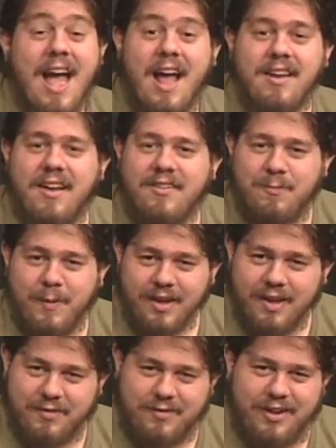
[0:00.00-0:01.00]
And
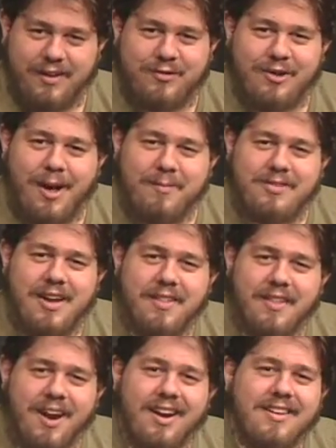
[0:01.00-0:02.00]
speaking of Steve Jobs'
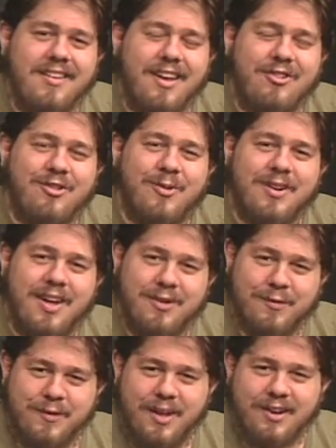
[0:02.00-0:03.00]
death, I need to issue
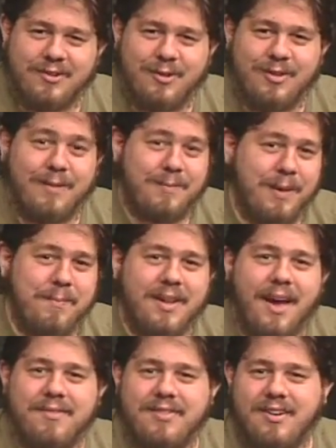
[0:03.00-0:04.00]
another flunk to the
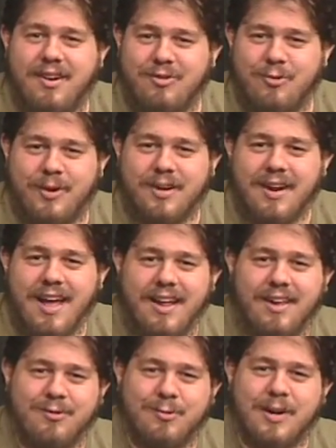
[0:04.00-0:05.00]
people I've seen on Twitter and
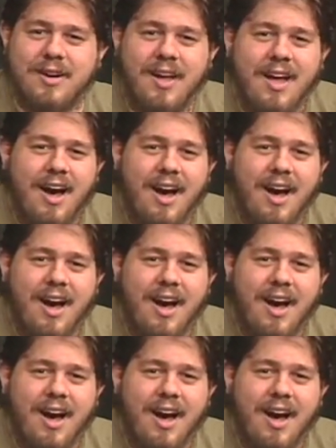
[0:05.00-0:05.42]
elsewhere